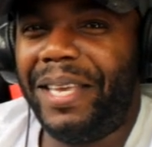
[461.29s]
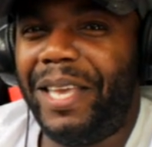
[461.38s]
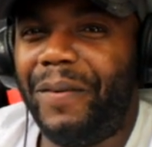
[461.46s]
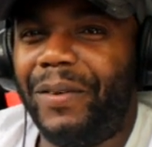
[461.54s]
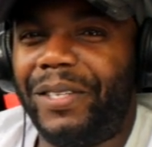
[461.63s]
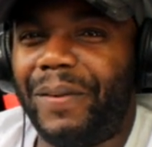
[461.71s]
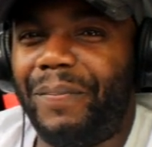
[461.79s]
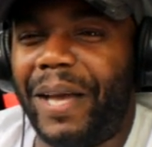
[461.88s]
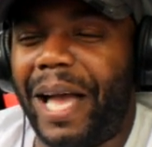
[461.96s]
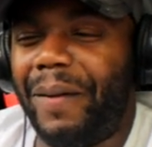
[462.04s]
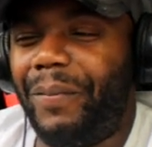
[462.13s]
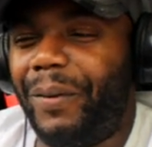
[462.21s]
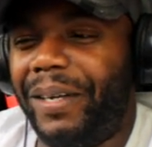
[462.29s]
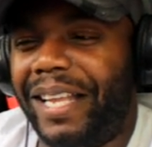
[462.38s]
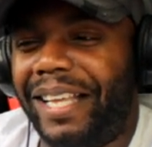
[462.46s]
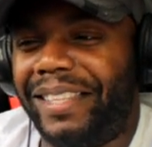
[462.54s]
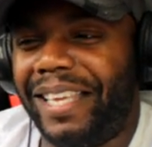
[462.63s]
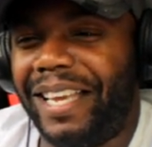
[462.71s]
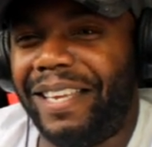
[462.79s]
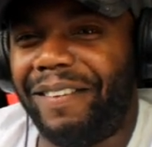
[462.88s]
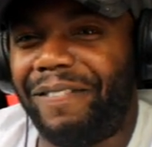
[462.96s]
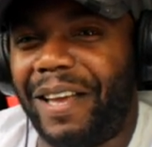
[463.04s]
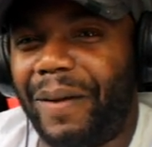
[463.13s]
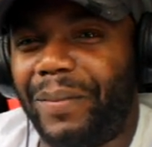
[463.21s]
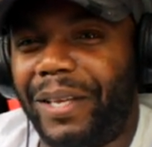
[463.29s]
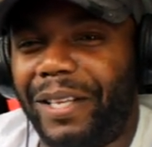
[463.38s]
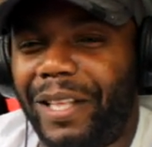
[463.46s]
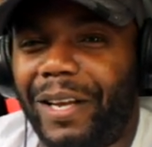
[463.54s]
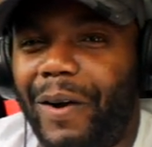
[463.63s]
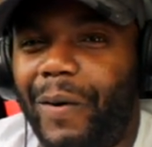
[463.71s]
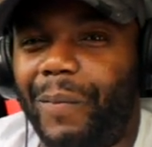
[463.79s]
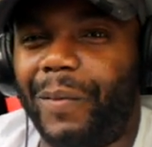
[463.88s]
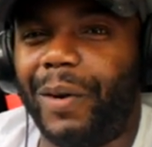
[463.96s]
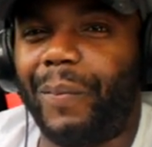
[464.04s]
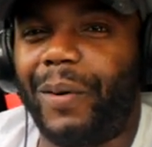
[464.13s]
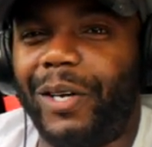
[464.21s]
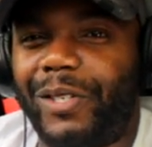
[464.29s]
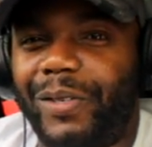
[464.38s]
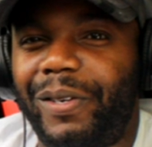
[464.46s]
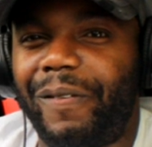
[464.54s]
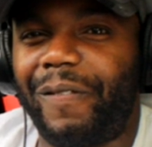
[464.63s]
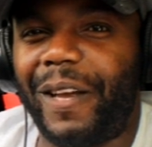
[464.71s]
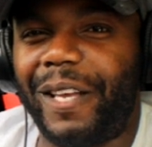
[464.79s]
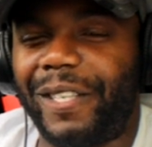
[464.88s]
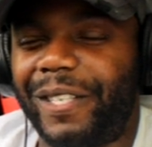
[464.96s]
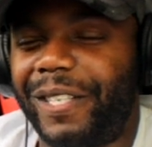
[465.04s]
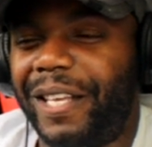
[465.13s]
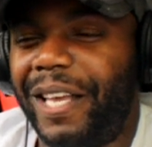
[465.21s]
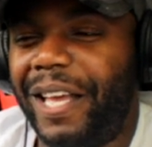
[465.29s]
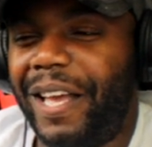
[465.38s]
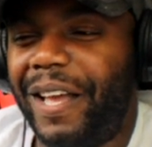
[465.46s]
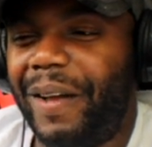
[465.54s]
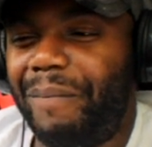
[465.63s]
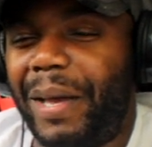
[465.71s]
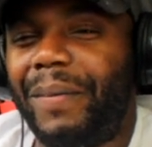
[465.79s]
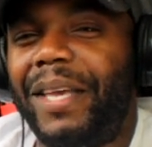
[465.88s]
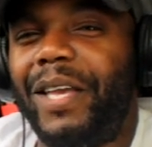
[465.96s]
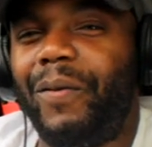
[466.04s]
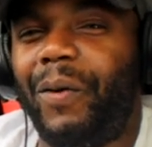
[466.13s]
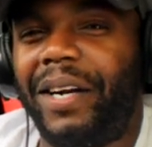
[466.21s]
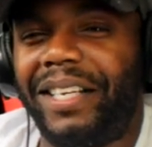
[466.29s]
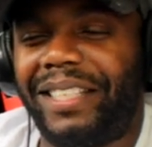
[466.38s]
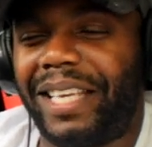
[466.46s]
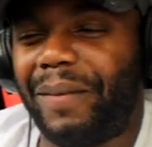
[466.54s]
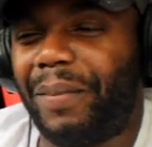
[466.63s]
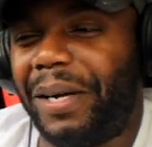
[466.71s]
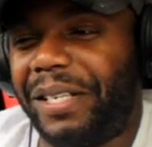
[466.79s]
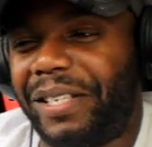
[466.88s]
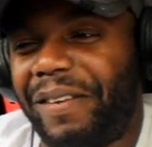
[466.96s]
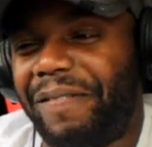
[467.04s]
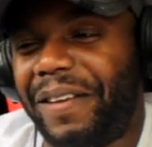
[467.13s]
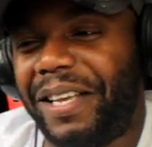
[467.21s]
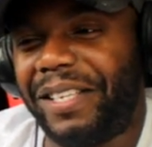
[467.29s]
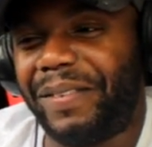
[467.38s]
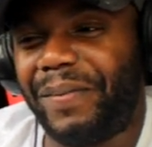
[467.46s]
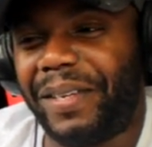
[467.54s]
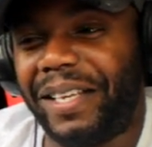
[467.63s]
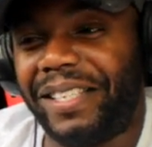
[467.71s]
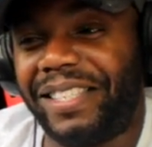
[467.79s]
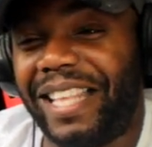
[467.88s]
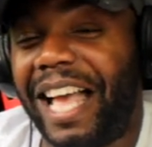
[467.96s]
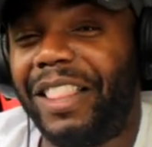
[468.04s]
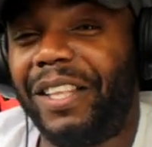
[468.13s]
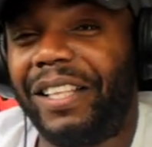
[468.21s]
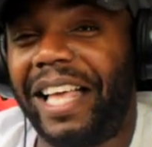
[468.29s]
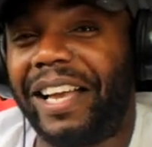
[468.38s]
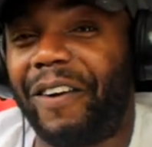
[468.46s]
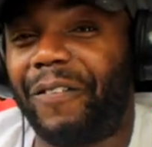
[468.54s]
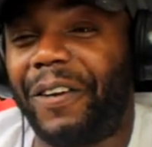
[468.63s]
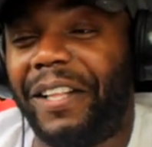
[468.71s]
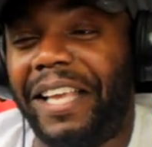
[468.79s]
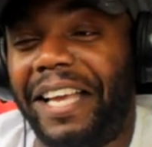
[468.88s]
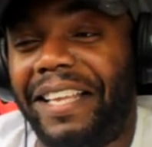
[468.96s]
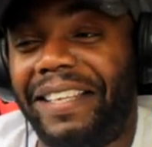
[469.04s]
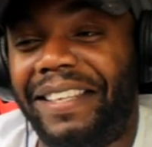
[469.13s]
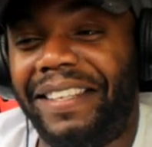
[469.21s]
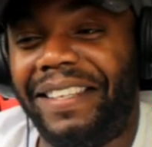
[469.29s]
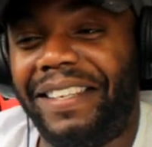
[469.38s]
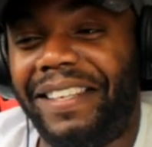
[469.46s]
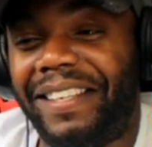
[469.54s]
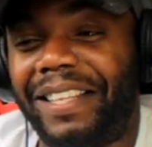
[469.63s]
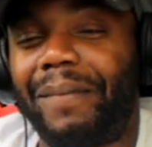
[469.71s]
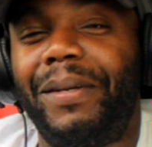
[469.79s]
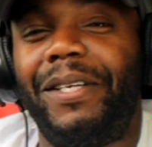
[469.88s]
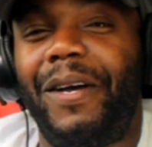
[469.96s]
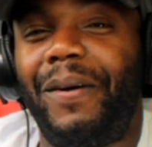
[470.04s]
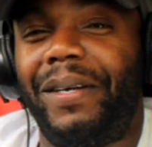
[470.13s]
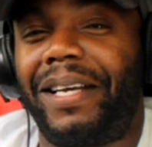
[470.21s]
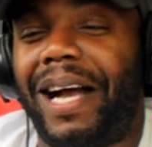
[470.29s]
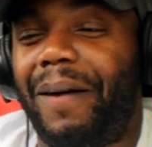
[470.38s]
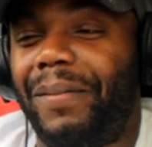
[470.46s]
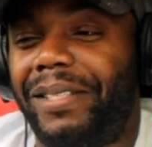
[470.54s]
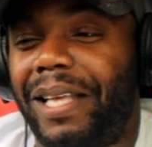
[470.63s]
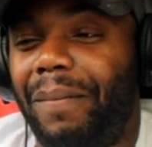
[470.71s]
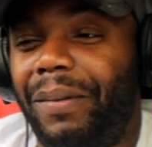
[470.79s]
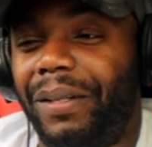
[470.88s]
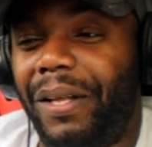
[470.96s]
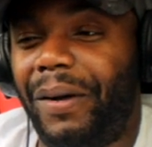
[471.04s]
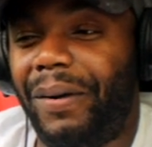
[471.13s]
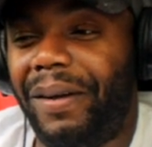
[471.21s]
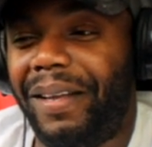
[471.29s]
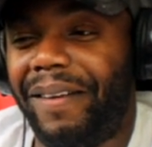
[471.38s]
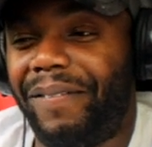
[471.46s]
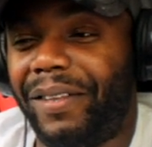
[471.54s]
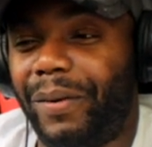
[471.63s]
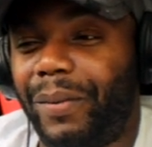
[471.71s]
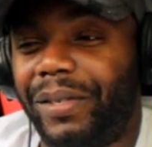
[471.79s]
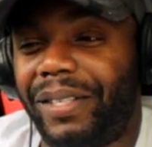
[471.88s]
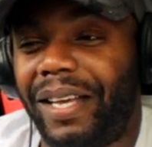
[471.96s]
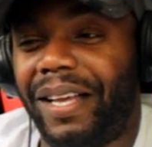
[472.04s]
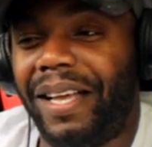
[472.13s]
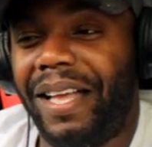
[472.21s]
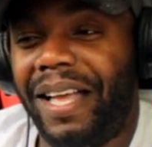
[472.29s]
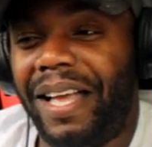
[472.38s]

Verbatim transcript: he was a bad boy that day in the family, like, oh, I'm gonna punch you in the face. Maybe he wanted to get punched in the face because that looked like a real hit. Let me know in the comments down below if there was a